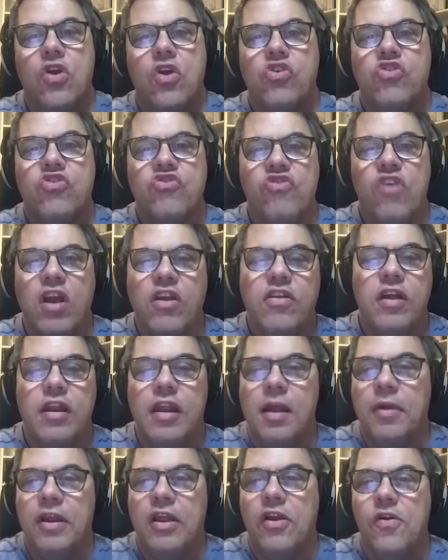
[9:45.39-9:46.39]

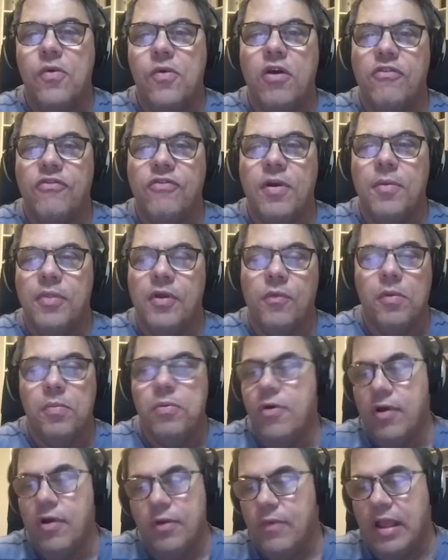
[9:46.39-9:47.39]
and I'm going to quote from the
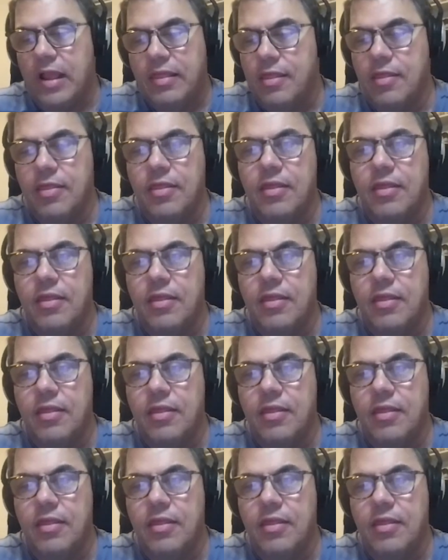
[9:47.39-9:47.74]
report, right?